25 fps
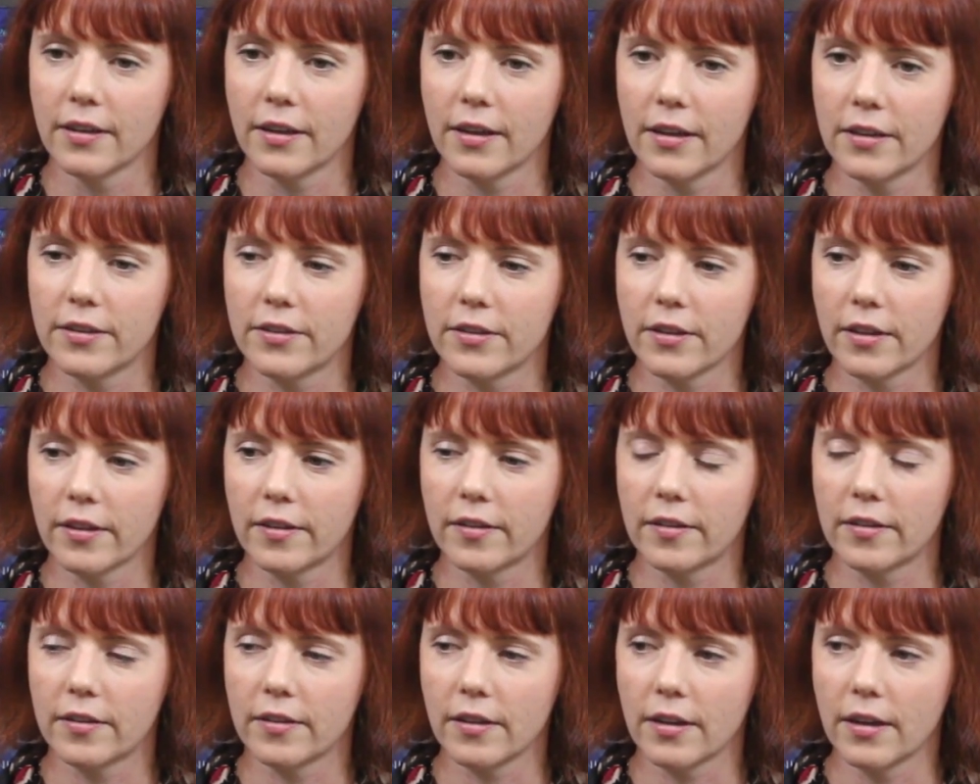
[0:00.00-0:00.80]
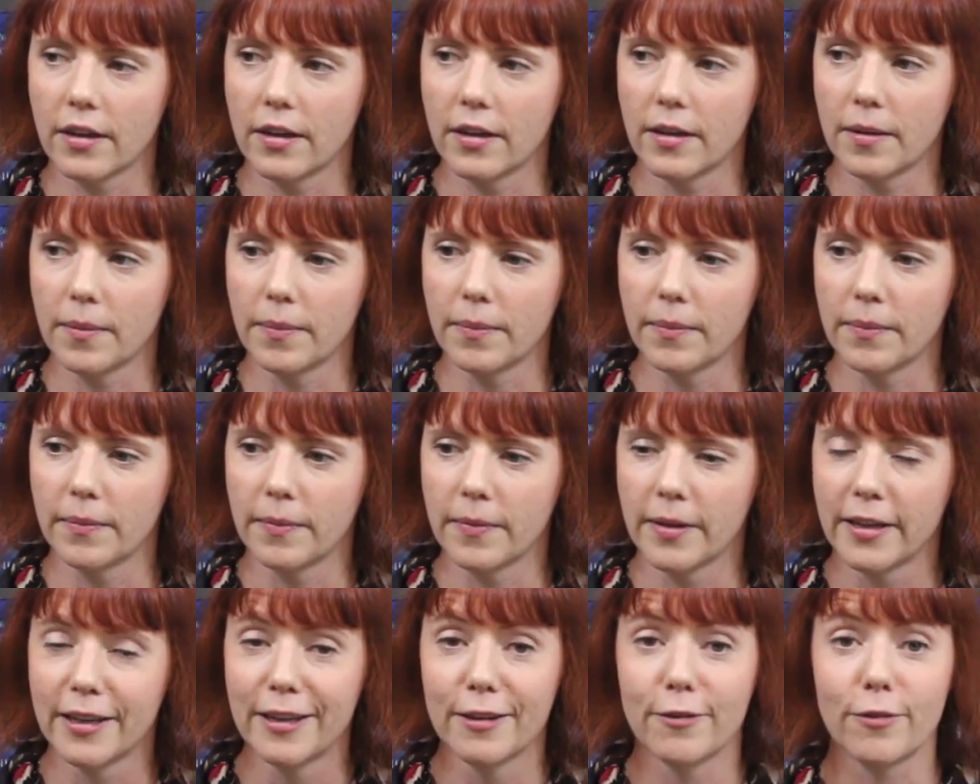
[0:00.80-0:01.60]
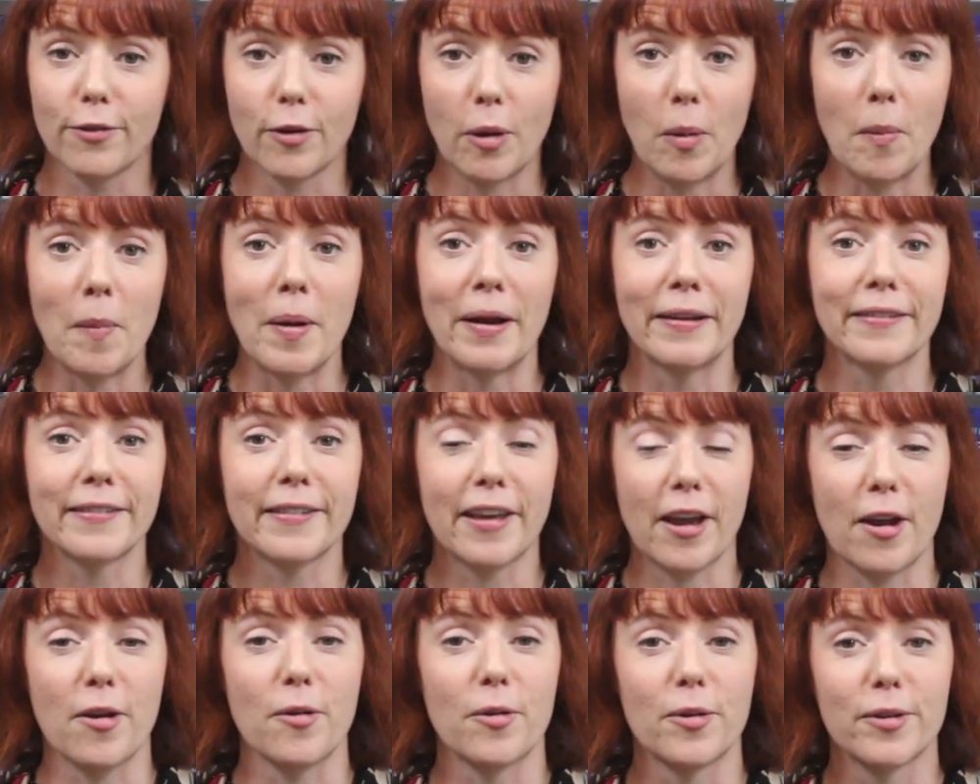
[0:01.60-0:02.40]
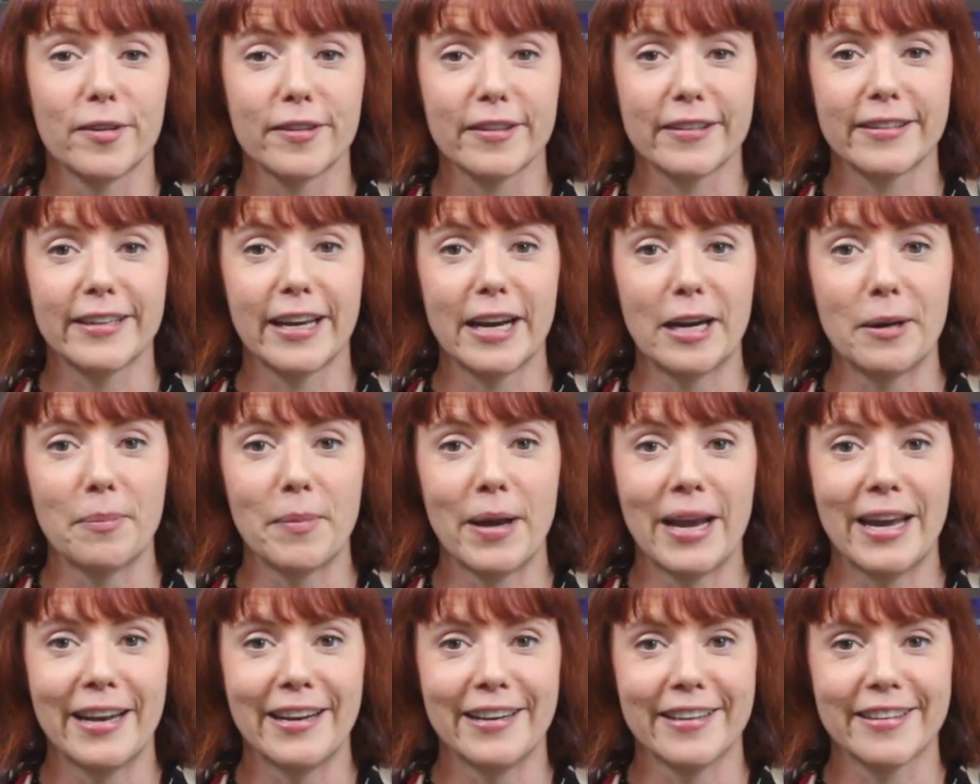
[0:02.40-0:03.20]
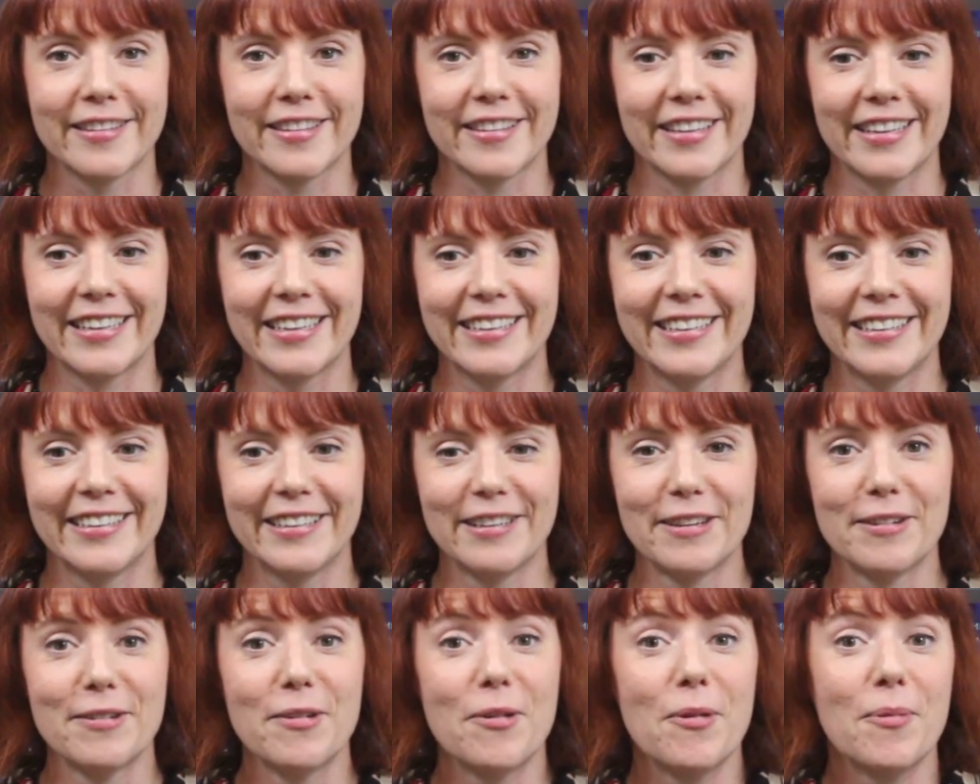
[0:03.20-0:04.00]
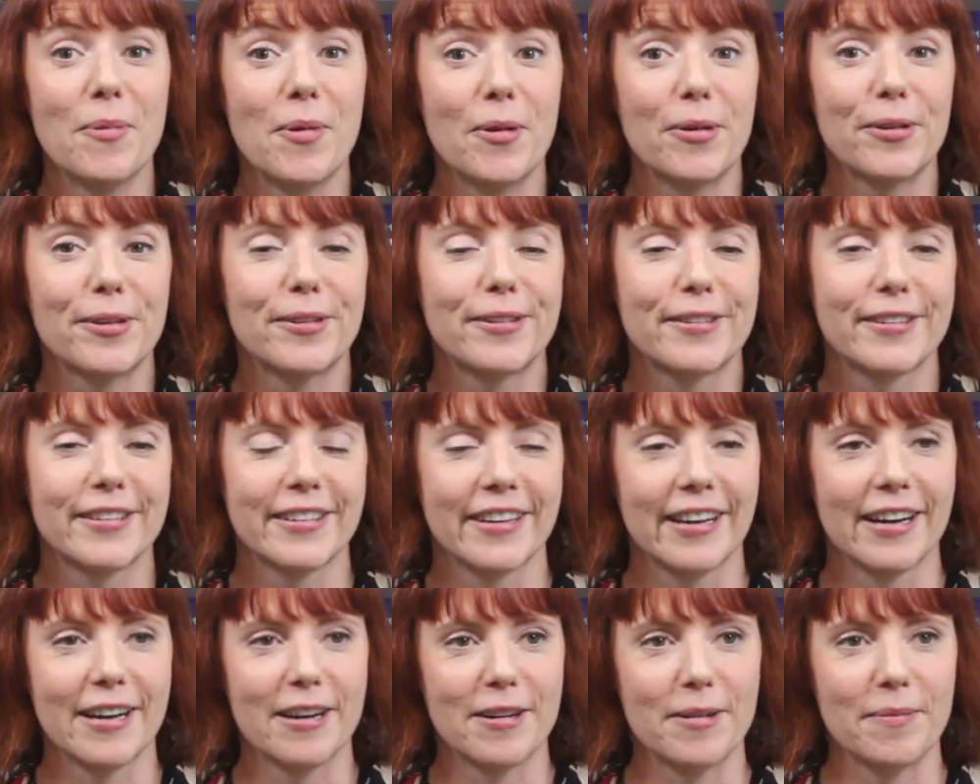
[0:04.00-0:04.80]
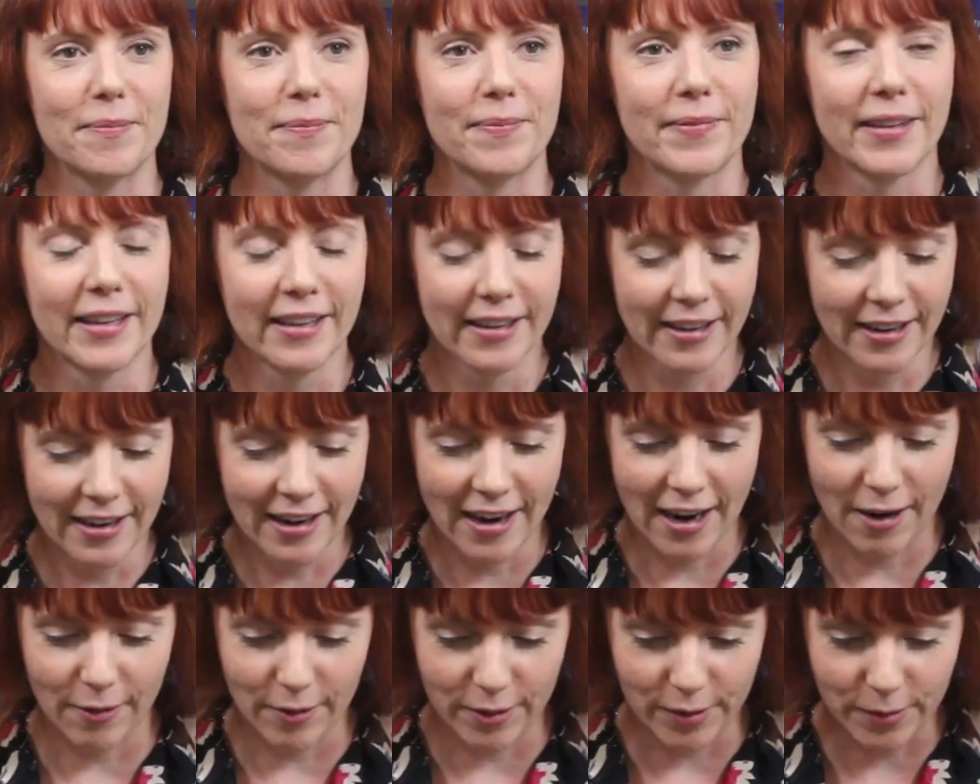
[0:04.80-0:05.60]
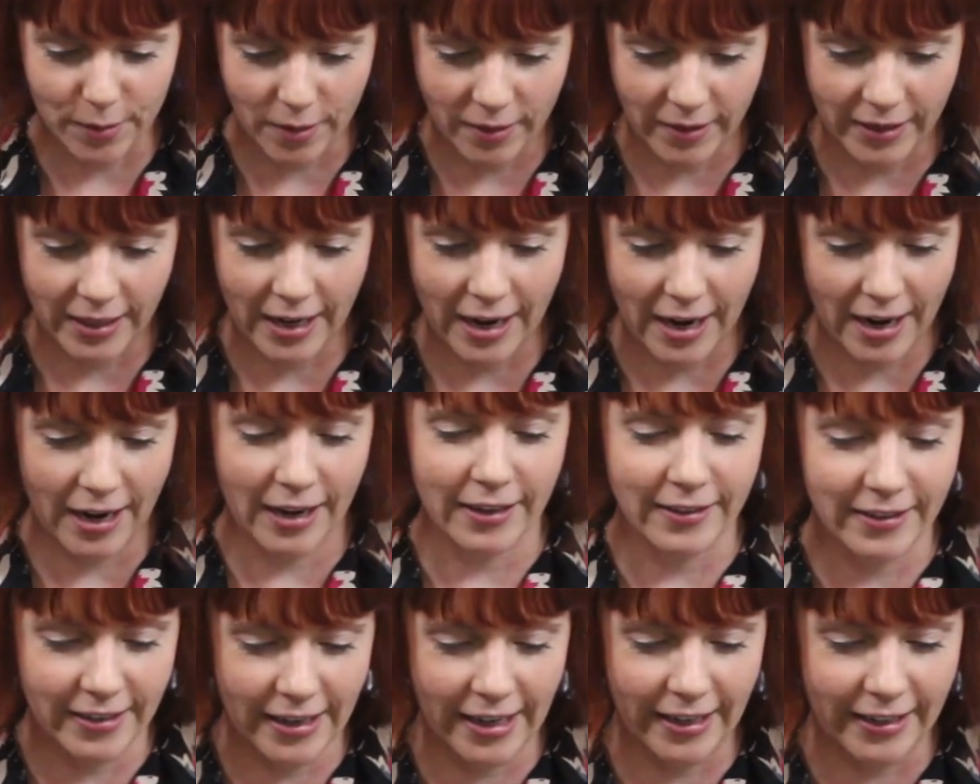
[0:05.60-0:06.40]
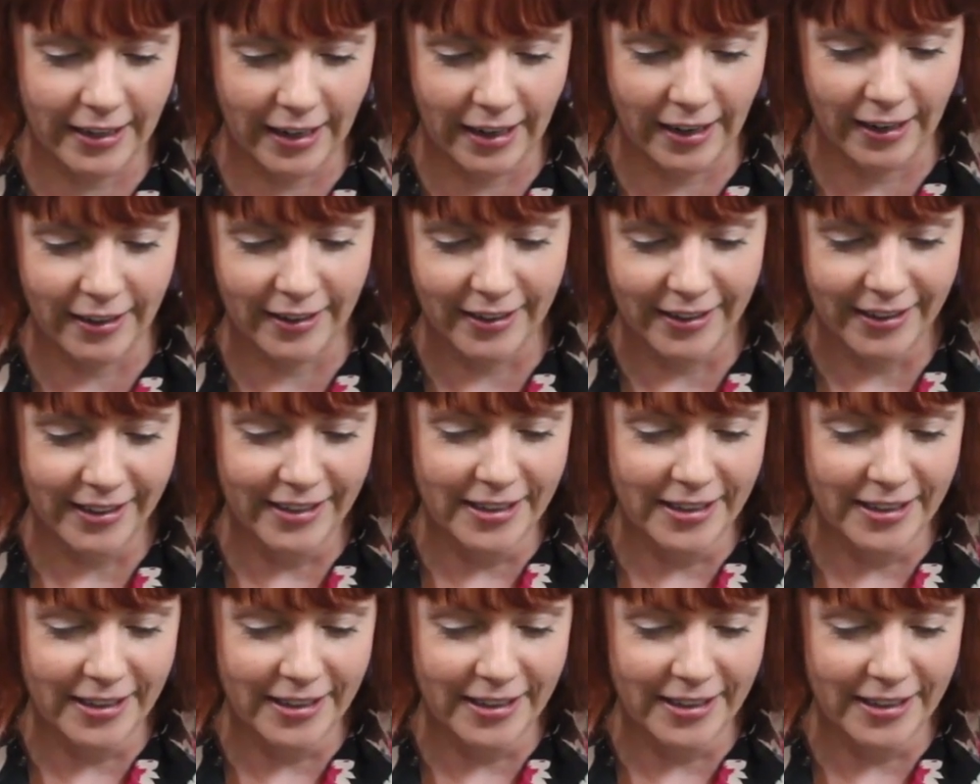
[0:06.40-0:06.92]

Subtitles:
I just, for a month I was a young man at sea, almost. I was wearing hard yakka